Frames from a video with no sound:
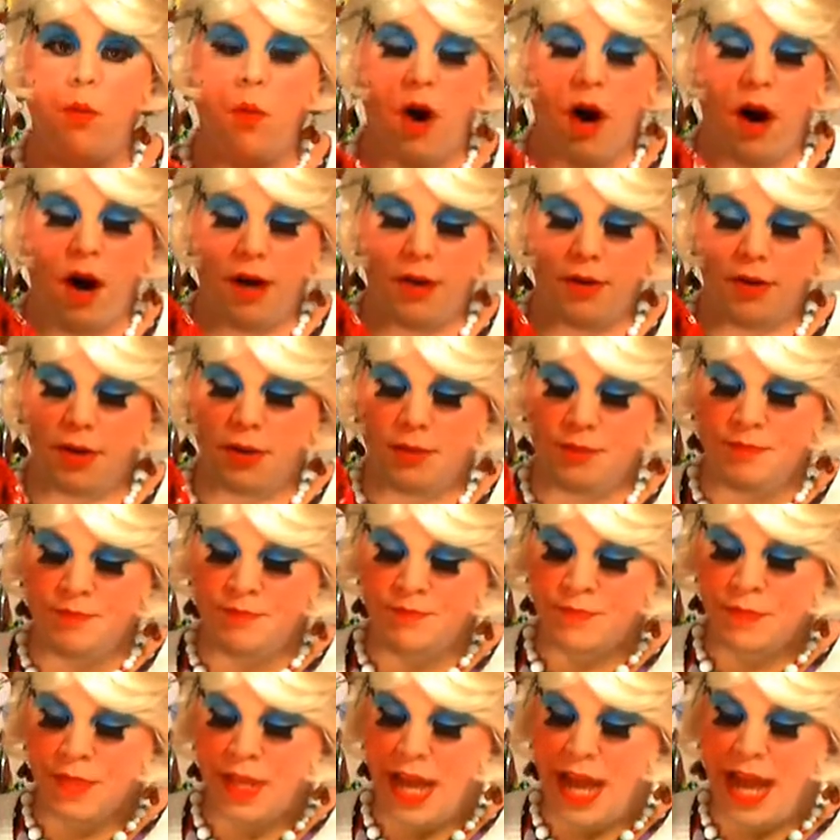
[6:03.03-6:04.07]
of water
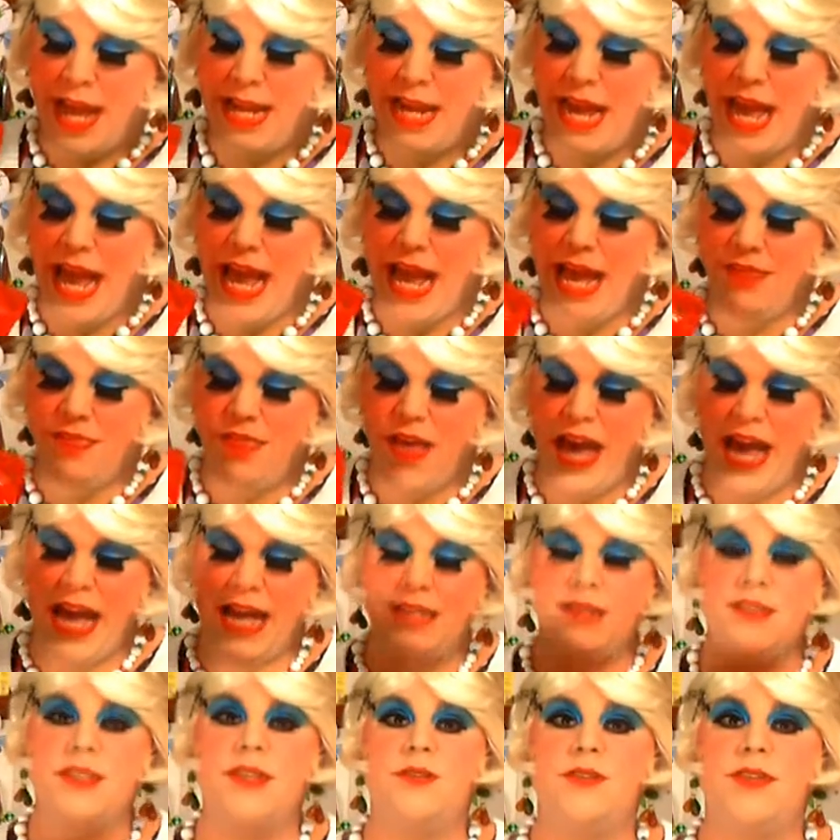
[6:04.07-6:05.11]
and add
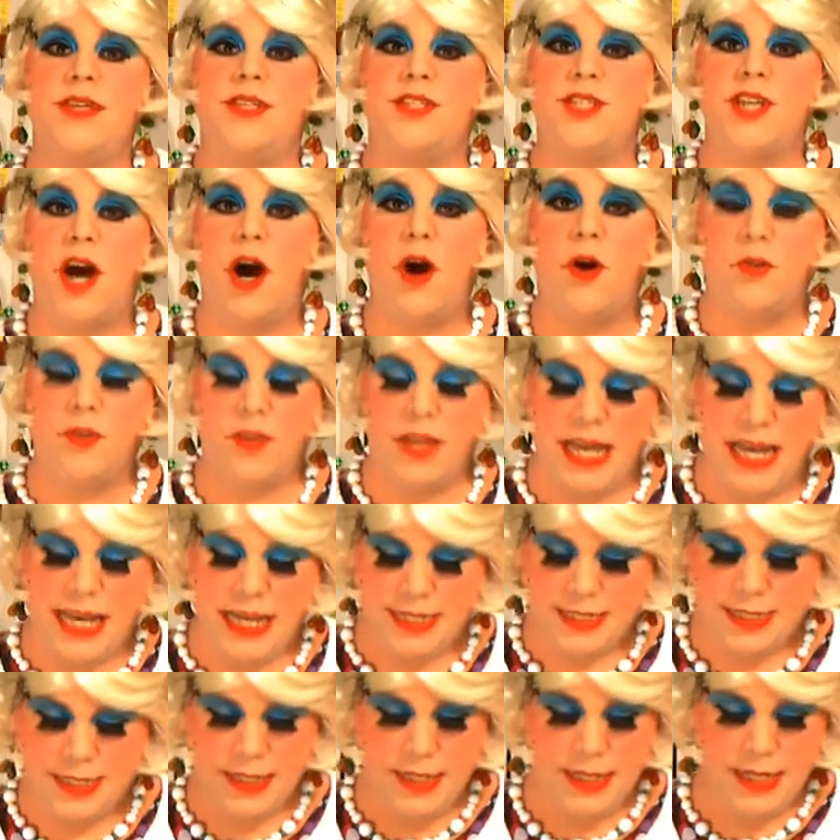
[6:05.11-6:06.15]
that to the chocolate.
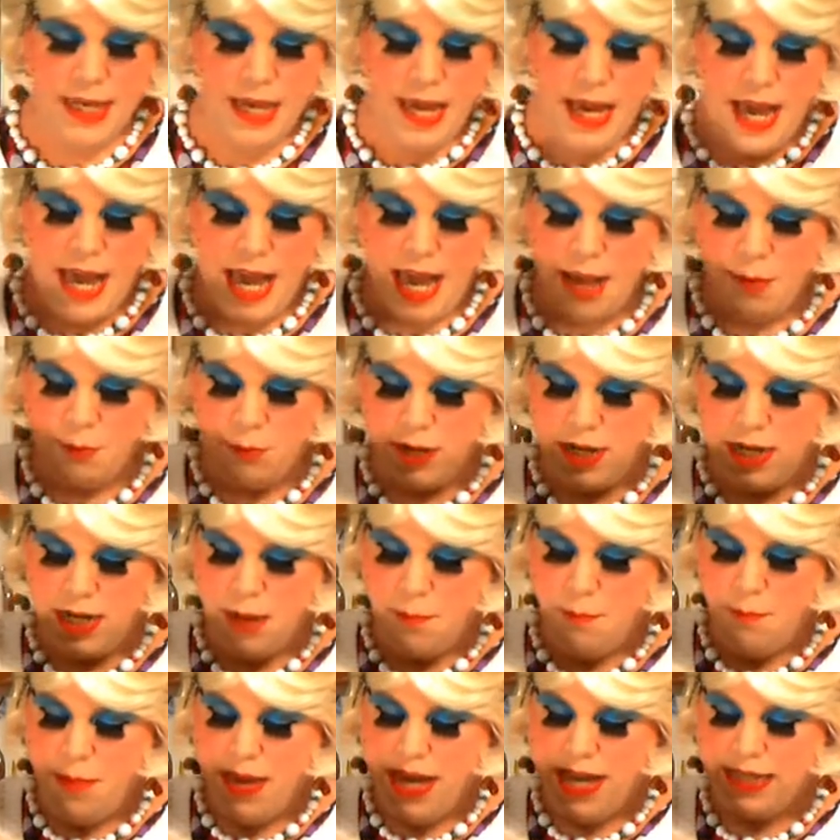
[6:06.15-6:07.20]
And we're
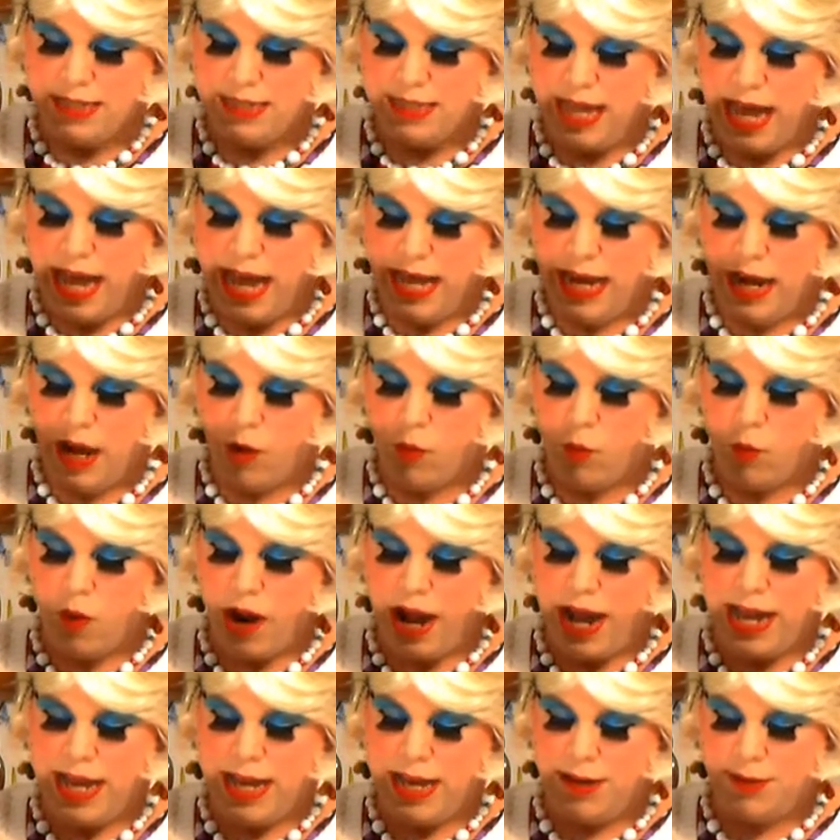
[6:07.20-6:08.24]
going to mix that
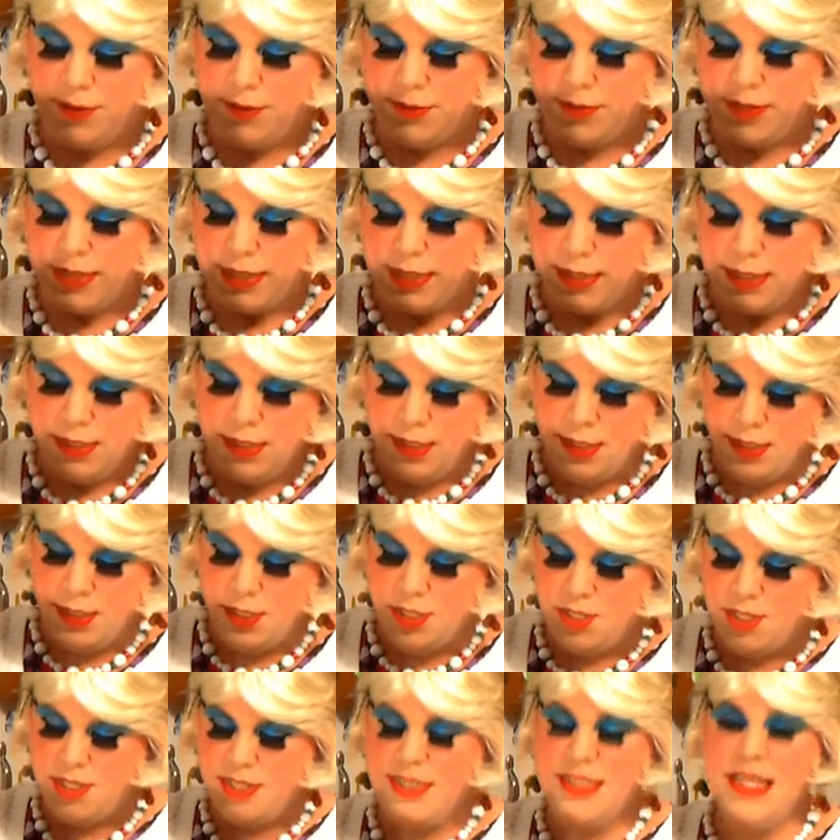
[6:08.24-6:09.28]
around
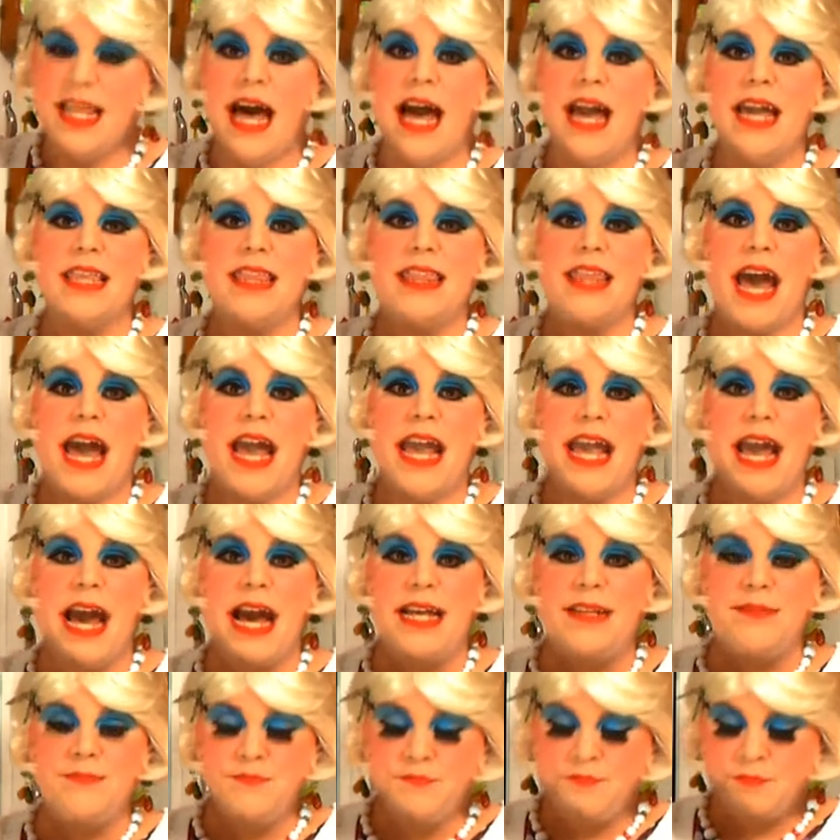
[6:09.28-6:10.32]
just like
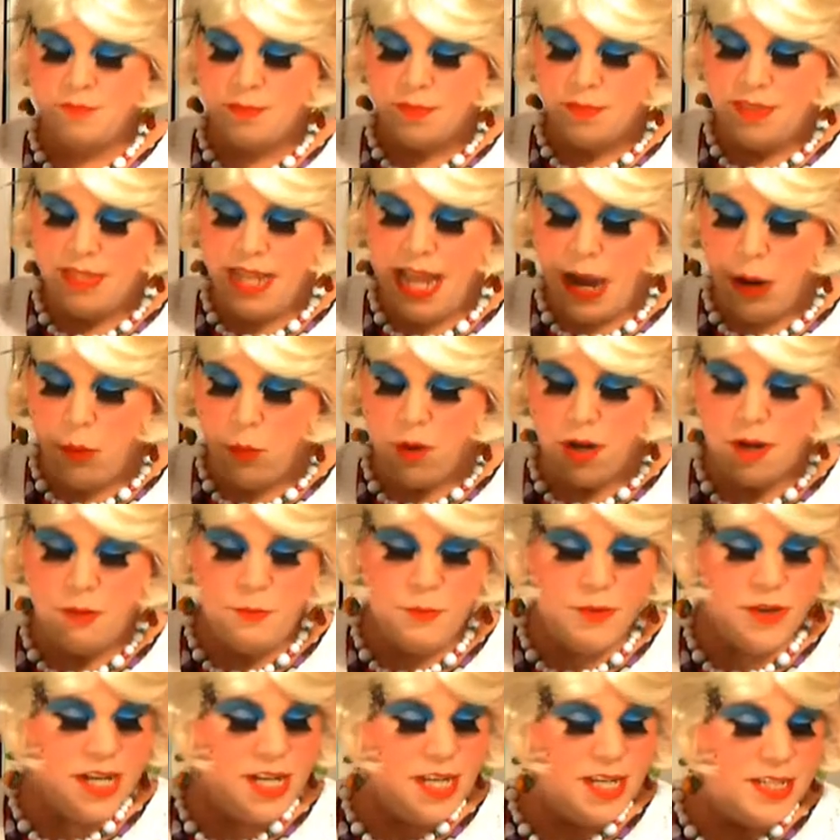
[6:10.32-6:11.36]
that. Now what
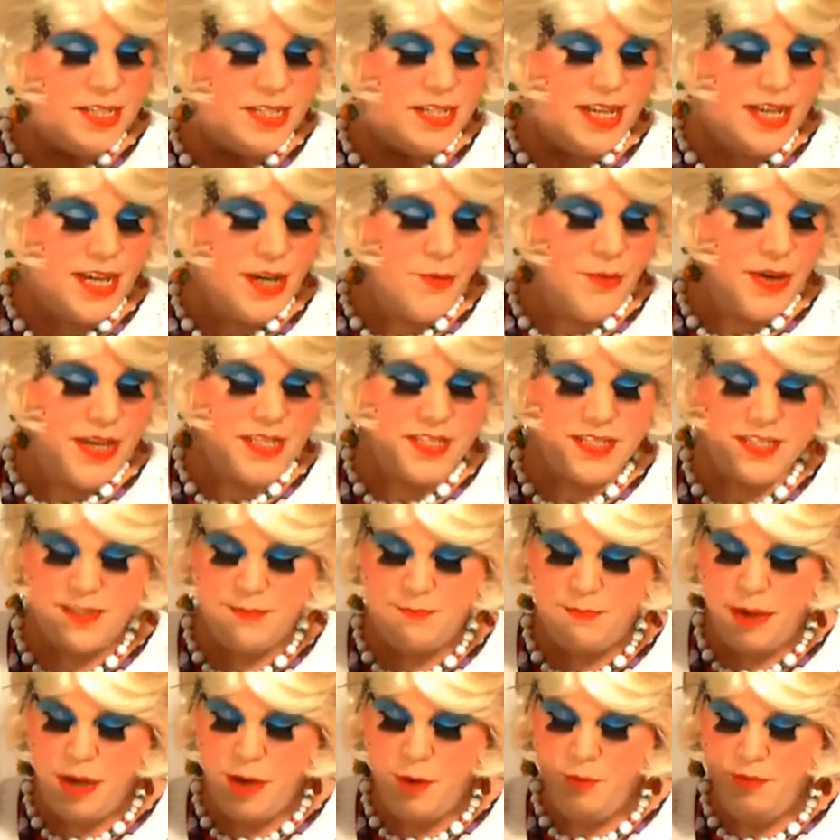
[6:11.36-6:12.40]
we're gonna do is
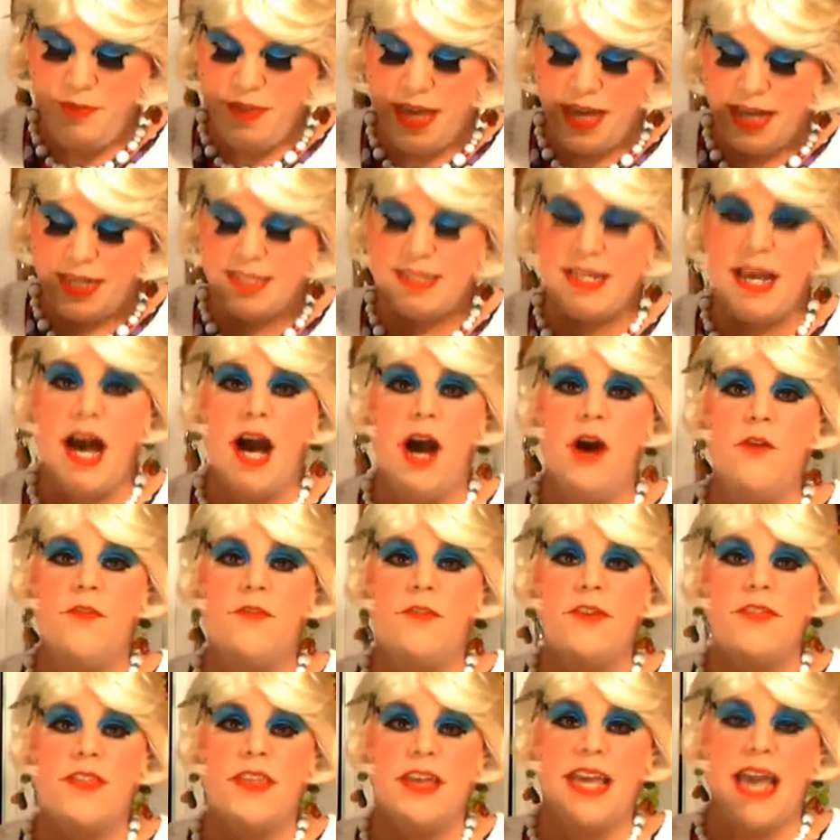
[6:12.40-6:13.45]
spoon this
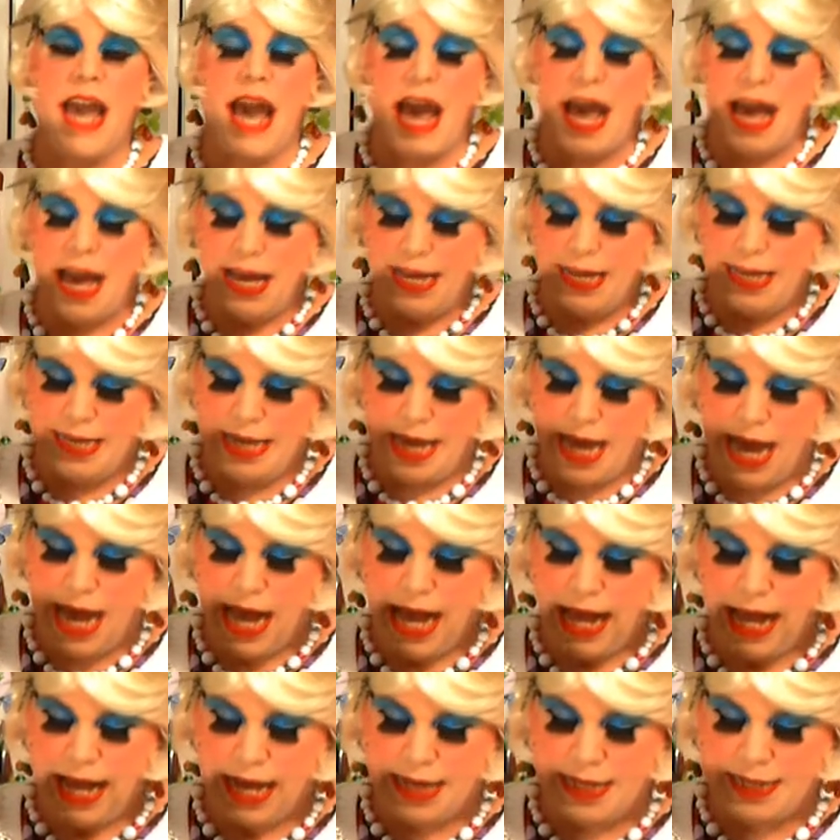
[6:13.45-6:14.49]
over the cake
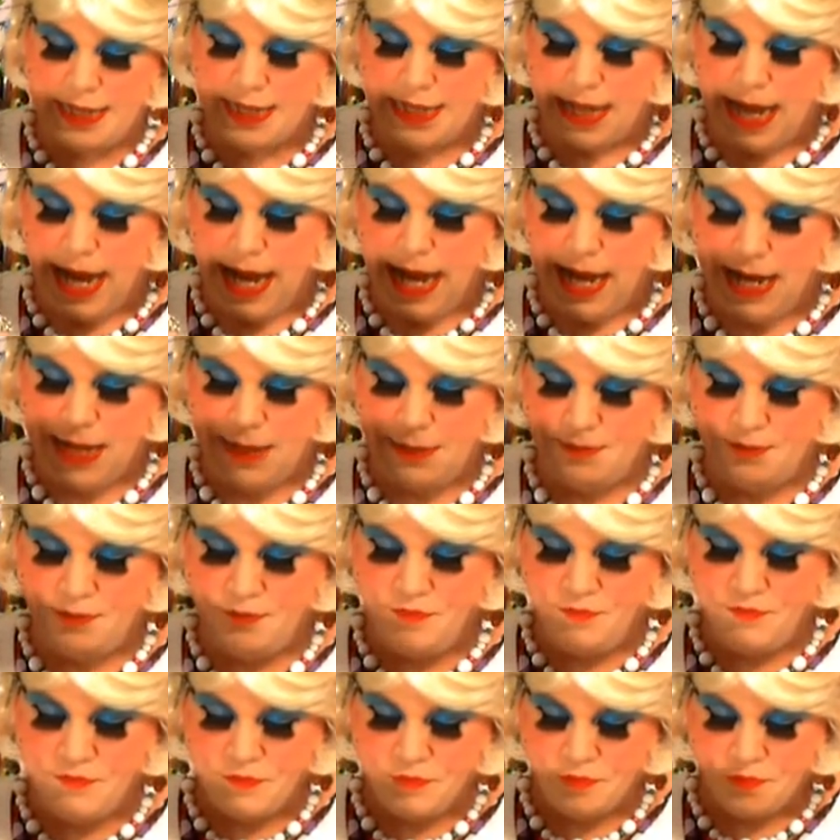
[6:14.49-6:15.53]
and
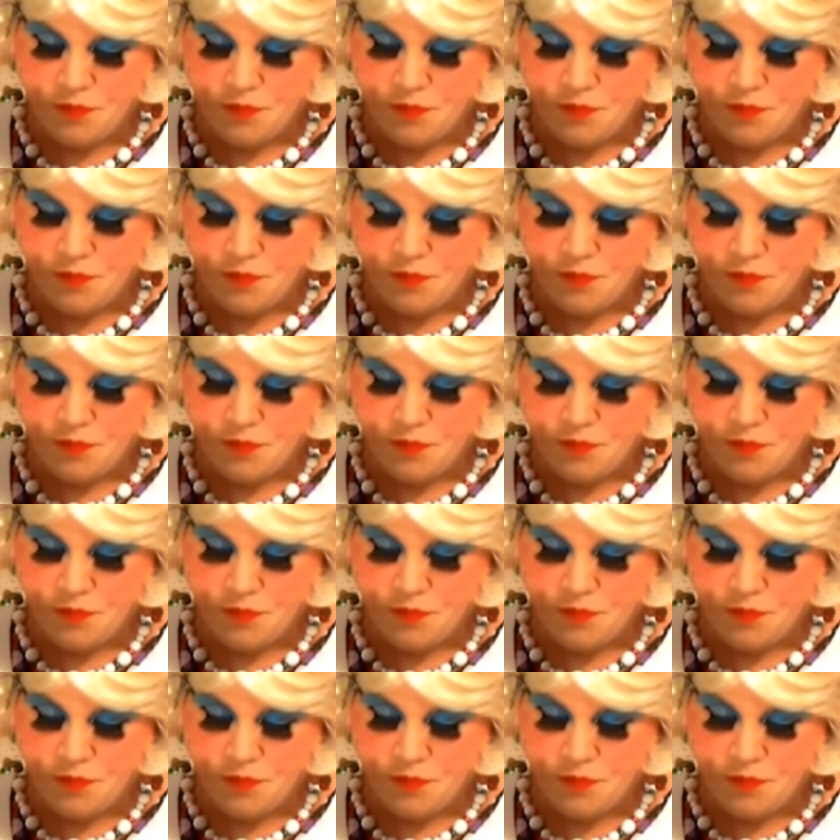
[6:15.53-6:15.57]
um,